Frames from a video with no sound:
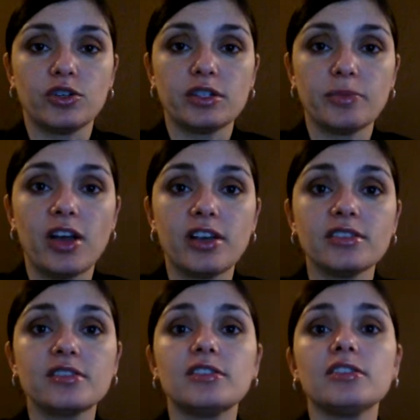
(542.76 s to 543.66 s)
your
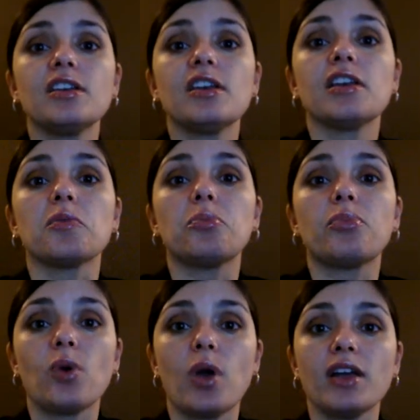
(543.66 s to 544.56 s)
sponsors
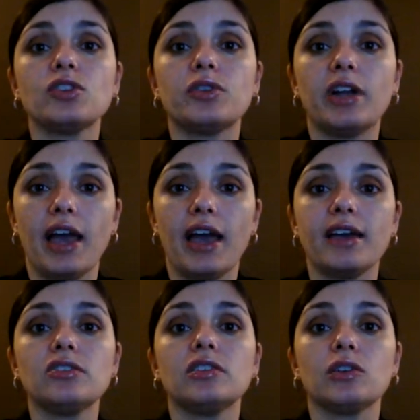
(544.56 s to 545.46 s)
and price your
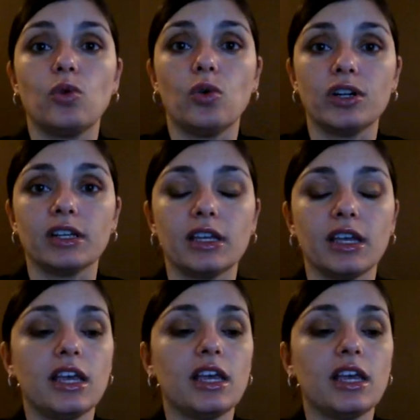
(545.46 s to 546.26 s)
ads accordingly.